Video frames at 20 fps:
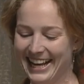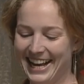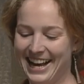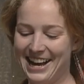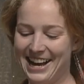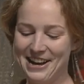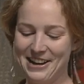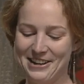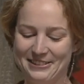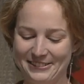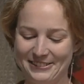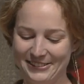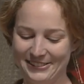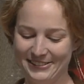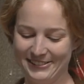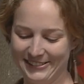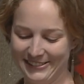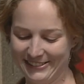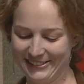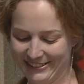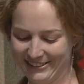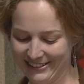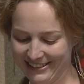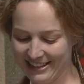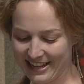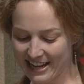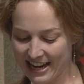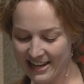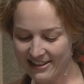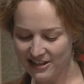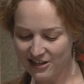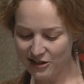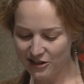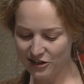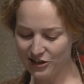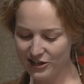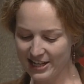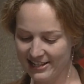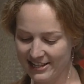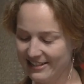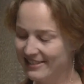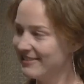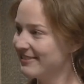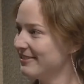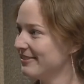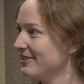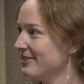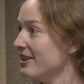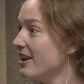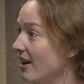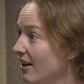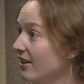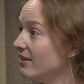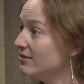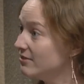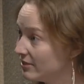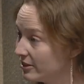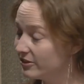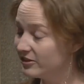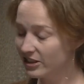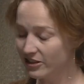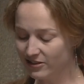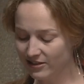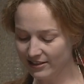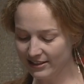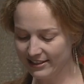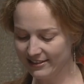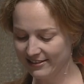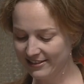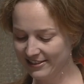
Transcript: Uh, I know uh, I would. And then dirty. Yes, you would. Yeah. Oh, totally.